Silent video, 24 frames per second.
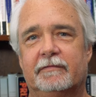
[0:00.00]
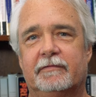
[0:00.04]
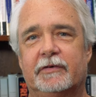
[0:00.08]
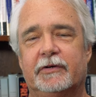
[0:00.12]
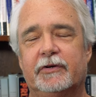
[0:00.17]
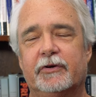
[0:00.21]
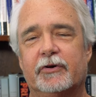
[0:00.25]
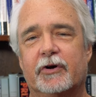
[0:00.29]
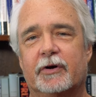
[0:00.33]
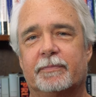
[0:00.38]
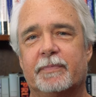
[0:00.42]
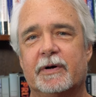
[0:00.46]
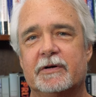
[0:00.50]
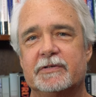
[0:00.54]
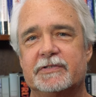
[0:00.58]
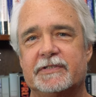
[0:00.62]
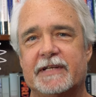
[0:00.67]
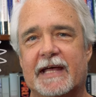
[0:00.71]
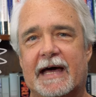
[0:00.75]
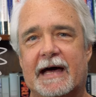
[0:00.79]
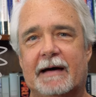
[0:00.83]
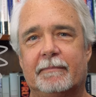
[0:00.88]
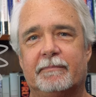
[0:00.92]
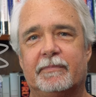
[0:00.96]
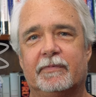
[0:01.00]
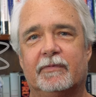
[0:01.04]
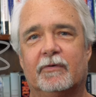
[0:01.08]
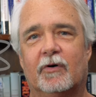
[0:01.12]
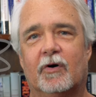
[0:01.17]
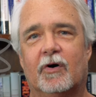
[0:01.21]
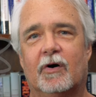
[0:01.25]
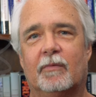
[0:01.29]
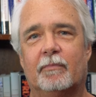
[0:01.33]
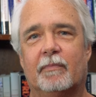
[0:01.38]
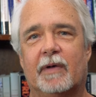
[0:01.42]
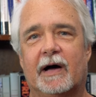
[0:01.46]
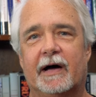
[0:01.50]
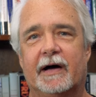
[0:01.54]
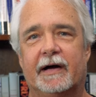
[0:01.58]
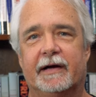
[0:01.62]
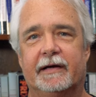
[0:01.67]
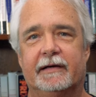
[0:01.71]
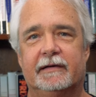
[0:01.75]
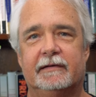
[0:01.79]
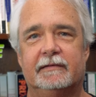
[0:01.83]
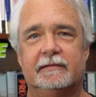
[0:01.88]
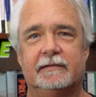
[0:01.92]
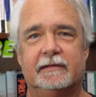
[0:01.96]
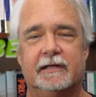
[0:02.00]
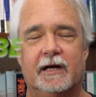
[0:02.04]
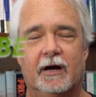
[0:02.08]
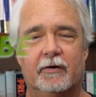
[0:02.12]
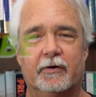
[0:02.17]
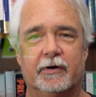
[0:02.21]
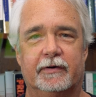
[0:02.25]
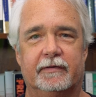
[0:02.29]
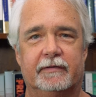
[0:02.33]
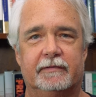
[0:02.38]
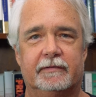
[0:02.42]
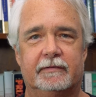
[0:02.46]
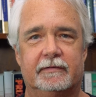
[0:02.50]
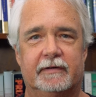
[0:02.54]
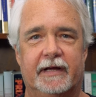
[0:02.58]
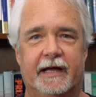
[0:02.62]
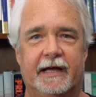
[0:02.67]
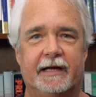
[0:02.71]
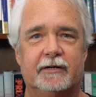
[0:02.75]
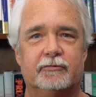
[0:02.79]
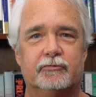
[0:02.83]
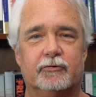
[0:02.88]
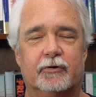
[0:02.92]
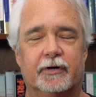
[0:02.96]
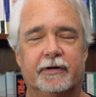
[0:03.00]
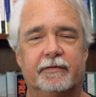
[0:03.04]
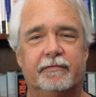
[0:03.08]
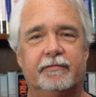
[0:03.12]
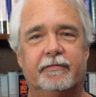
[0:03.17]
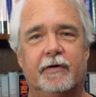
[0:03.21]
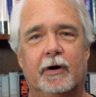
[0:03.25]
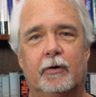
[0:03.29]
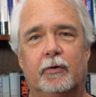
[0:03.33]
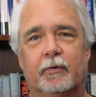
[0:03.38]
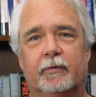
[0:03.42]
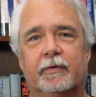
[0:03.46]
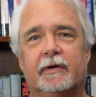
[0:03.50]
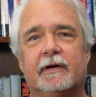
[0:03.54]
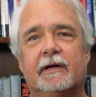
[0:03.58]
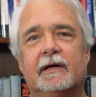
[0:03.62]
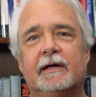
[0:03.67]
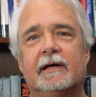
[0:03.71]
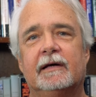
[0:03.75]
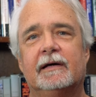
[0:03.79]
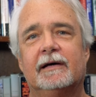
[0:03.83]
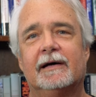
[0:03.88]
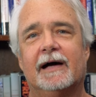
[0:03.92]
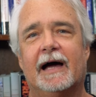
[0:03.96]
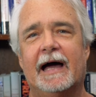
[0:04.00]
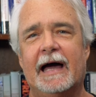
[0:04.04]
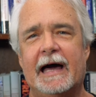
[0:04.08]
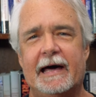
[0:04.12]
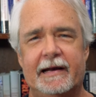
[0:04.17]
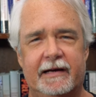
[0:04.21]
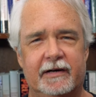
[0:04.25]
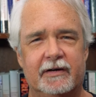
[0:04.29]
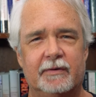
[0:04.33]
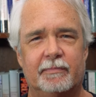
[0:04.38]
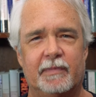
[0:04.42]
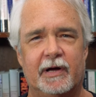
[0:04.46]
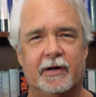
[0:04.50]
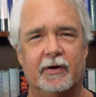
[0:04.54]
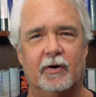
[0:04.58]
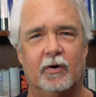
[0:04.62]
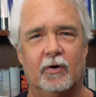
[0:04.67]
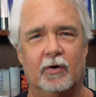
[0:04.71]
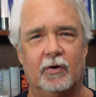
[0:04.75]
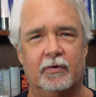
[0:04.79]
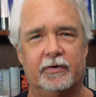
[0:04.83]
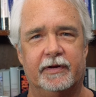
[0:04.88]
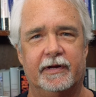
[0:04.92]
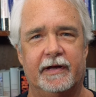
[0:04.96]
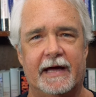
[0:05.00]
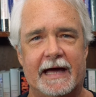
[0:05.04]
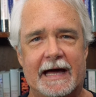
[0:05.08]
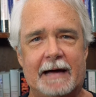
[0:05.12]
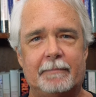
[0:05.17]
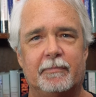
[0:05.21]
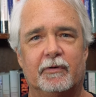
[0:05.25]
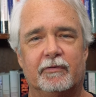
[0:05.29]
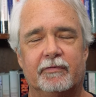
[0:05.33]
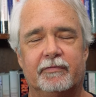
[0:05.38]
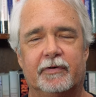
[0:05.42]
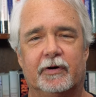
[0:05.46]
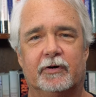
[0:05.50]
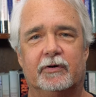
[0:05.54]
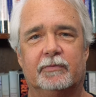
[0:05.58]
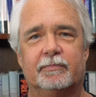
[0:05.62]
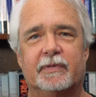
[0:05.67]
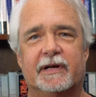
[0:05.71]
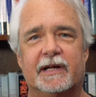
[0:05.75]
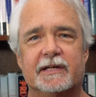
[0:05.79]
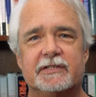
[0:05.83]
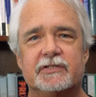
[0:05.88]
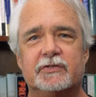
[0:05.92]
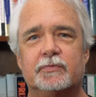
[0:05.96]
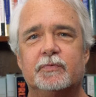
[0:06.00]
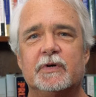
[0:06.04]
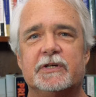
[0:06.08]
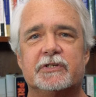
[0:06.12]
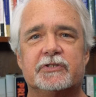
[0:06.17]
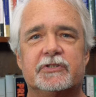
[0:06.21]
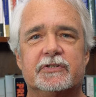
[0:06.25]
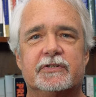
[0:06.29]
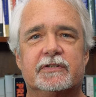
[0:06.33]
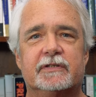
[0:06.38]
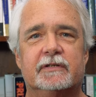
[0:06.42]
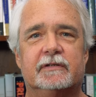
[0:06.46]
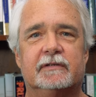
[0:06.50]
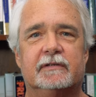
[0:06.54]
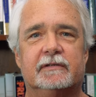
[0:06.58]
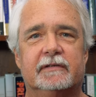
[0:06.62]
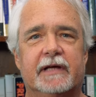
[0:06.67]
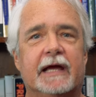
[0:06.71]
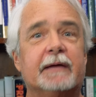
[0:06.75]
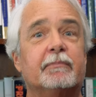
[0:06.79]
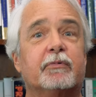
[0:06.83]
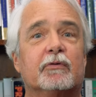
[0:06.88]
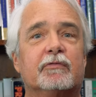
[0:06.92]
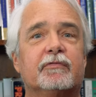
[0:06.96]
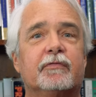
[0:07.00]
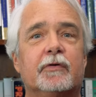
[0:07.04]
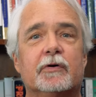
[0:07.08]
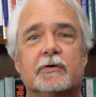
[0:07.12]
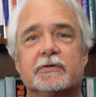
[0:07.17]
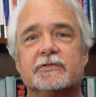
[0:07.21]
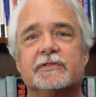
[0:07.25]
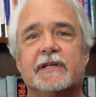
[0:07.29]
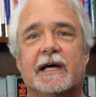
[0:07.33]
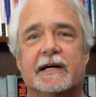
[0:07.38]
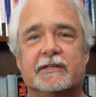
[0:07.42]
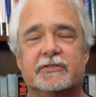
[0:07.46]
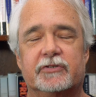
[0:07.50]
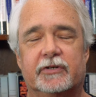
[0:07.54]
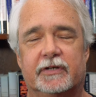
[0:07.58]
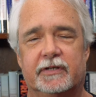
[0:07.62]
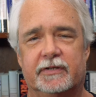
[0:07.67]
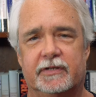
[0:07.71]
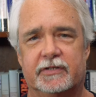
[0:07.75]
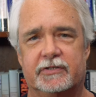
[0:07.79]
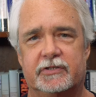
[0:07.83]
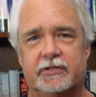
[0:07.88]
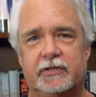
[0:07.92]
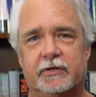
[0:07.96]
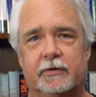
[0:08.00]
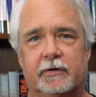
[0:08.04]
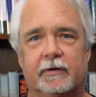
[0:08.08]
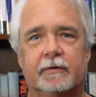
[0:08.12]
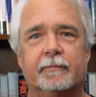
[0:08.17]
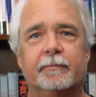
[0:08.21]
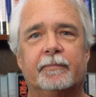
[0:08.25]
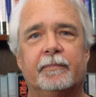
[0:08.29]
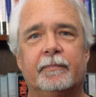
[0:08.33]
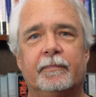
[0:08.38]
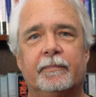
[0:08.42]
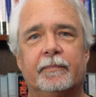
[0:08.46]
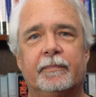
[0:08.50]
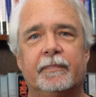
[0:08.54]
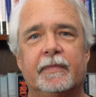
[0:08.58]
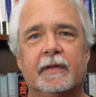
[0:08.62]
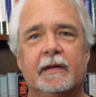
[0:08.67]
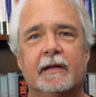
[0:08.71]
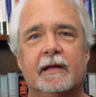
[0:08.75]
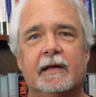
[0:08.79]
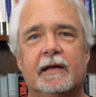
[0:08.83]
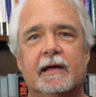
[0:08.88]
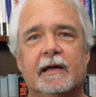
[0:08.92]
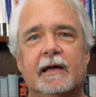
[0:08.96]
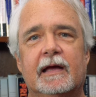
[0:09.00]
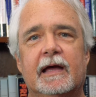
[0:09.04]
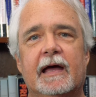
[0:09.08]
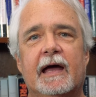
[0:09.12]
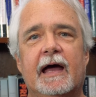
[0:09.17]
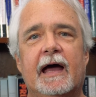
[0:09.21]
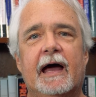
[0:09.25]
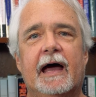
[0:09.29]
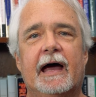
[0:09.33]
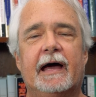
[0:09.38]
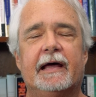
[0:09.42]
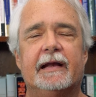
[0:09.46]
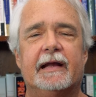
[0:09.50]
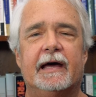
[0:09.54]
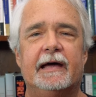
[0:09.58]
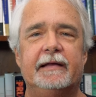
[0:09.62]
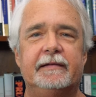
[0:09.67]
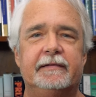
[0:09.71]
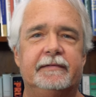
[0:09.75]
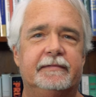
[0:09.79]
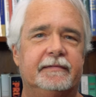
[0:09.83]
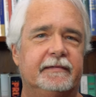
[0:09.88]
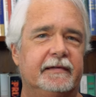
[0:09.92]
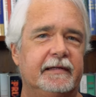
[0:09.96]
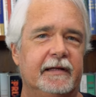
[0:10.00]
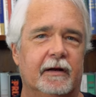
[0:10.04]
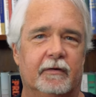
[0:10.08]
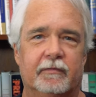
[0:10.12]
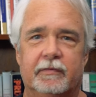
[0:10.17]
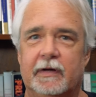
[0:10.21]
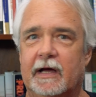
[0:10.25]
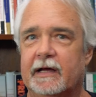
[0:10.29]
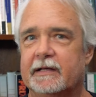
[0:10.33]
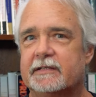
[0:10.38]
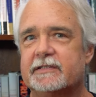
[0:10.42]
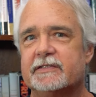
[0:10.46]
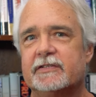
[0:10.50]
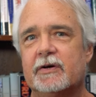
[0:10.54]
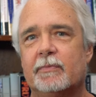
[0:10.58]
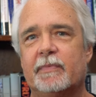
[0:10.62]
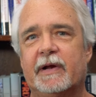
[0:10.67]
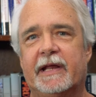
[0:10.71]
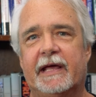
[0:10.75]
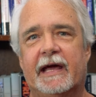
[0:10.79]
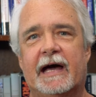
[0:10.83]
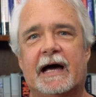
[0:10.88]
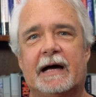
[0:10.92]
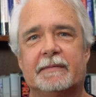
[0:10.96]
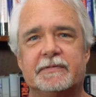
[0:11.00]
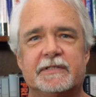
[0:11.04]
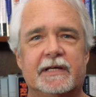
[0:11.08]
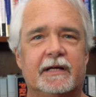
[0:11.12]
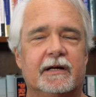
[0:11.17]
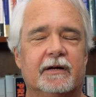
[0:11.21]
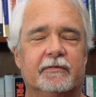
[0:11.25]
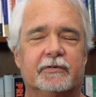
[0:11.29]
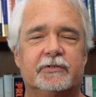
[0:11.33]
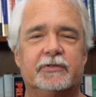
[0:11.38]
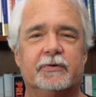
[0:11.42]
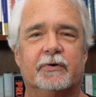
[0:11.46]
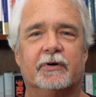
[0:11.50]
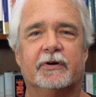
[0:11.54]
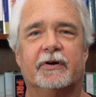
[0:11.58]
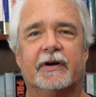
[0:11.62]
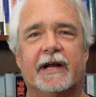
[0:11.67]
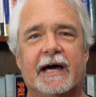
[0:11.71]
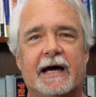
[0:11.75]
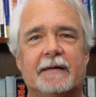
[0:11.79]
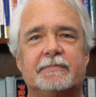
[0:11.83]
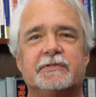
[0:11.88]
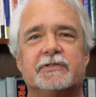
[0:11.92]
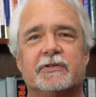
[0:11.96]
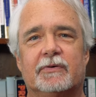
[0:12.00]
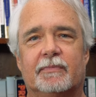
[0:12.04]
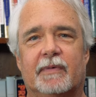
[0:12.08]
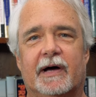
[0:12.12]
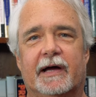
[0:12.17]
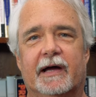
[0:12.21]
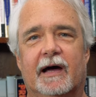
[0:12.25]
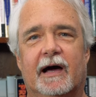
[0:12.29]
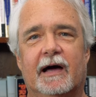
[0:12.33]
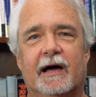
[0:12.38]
the New York Post app on my current Android phone. I had it on my old Apple phone, but I switched April 1st, actually, this year. And I, you know, had so many apps. I had over 200 apps on my